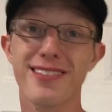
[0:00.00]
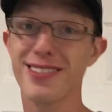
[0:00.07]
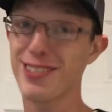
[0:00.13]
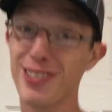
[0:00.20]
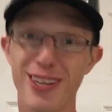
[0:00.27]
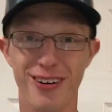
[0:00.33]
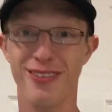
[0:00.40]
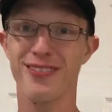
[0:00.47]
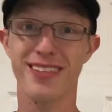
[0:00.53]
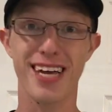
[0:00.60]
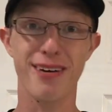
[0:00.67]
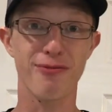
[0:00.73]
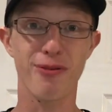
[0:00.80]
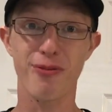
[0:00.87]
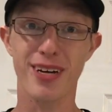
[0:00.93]
so
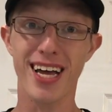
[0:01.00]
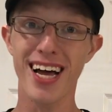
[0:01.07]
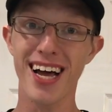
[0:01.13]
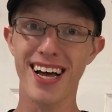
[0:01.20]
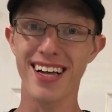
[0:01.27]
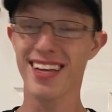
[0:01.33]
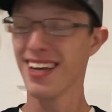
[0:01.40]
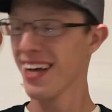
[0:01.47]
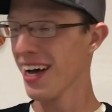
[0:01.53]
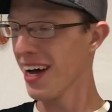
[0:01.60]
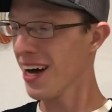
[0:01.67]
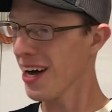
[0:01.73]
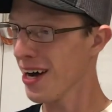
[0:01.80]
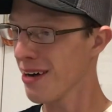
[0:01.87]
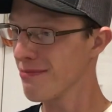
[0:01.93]
that's what we got.
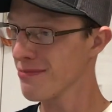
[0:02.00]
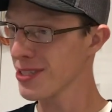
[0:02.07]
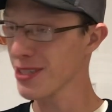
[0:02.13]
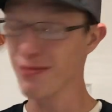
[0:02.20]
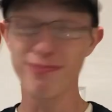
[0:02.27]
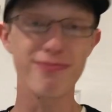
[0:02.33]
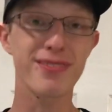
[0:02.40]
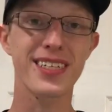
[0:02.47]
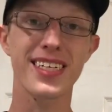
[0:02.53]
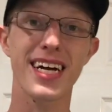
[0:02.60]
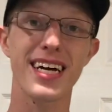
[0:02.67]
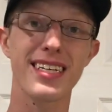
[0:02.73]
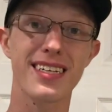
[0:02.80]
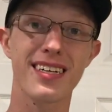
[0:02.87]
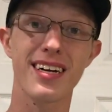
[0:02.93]
Got
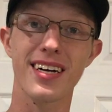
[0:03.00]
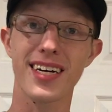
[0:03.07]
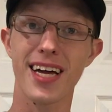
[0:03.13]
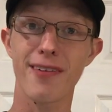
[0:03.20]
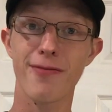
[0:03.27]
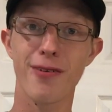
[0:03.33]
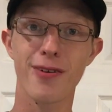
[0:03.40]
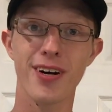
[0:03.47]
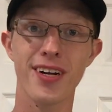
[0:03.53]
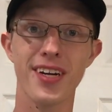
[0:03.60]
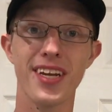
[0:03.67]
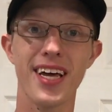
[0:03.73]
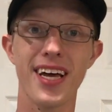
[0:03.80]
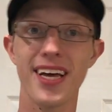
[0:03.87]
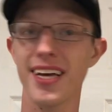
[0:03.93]
a phone call
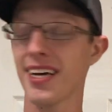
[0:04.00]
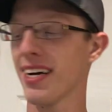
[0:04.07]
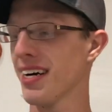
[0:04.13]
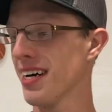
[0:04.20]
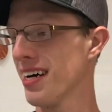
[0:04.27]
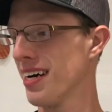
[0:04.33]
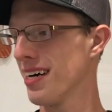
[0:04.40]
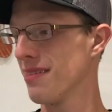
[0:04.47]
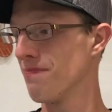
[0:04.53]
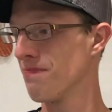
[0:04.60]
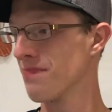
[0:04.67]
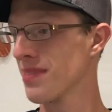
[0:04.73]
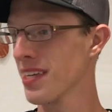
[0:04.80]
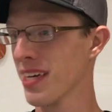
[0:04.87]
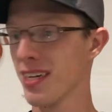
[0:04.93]
today.
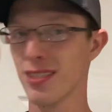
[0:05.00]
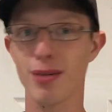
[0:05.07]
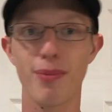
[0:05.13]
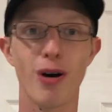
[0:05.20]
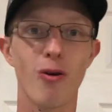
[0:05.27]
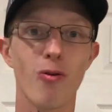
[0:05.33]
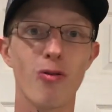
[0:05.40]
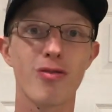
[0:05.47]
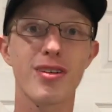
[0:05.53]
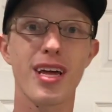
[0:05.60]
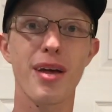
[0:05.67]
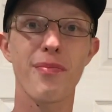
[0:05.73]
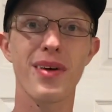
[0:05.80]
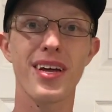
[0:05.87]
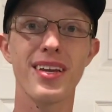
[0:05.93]
Some of my order
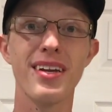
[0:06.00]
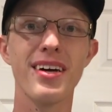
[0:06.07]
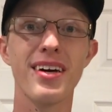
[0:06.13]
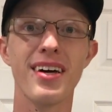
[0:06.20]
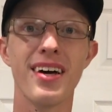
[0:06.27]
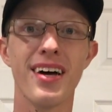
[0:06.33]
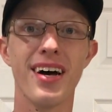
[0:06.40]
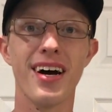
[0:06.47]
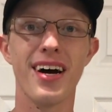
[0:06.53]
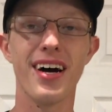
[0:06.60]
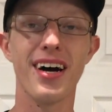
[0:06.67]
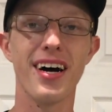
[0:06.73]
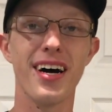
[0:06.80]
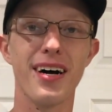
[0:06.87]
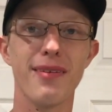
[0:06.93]
came in
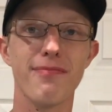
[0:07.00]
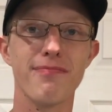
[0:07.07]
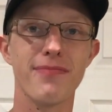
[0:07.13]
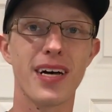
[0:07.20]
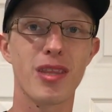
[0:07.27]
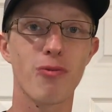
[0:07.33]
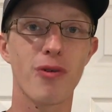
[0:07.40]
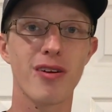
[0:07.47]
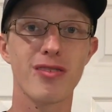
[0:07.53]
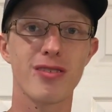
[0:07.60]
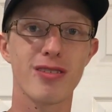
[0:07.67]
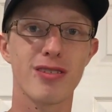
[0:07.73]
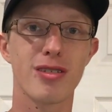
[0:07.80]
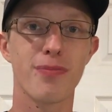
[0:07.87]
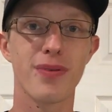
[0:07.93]
at the welding
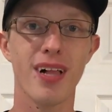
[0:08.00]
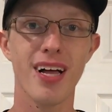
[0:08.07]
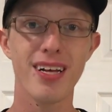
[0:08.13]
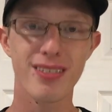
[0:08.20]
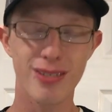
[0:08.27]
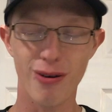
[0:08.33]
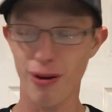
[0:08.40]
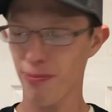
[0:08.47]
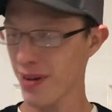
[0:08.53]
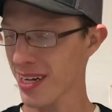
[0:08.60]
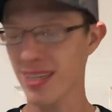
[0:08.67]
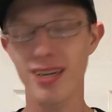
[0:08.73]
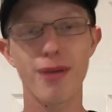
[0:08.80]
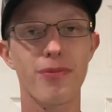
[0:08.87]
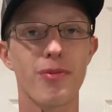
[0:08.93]
supply, so I
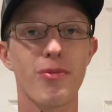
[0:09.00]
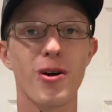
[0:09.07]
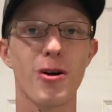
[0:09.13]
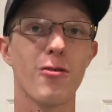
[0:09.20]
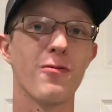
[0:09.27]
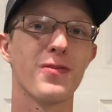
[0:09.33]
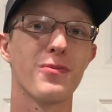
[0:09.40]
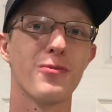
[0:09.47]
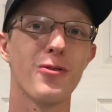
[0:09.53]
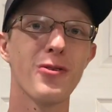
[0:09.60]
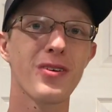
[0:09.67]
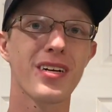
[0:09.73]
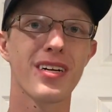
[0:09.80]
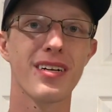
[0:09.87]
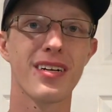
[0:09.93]
picked it up on my way home from
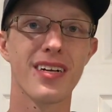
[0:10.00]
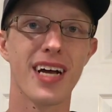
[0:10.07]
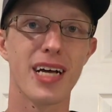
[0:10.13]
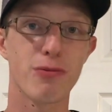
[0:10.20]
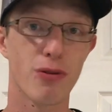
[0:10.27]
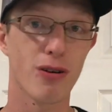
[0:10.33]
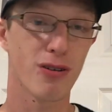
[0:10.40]
work, as well